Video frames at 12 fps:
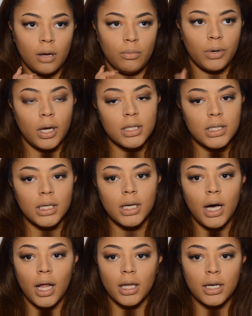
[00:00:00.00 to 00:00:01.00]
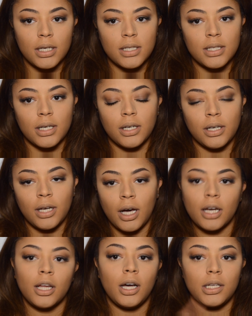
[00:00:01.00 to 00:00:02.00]
Bronzing colors are
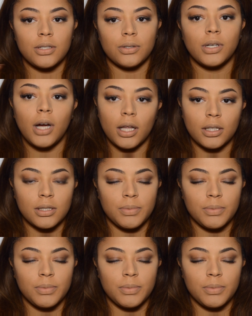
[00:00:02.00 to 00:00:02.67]
not contour colors,